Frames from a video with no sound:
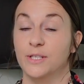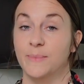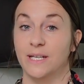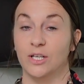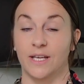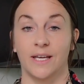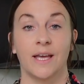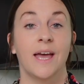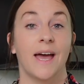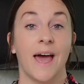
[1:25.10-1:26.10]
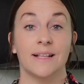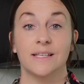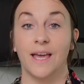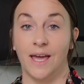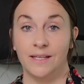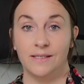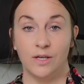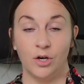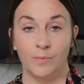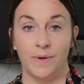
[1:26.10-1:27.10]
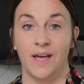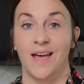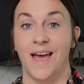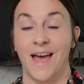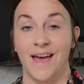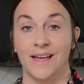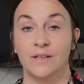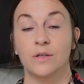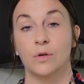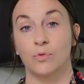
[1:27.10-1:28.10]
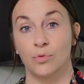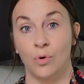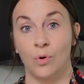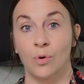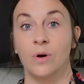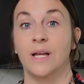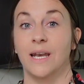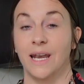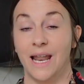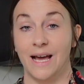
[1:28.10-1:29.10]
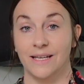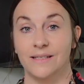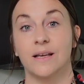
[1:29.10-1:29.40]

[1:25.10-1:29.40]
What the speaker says: to be looking at cane syrup and raw light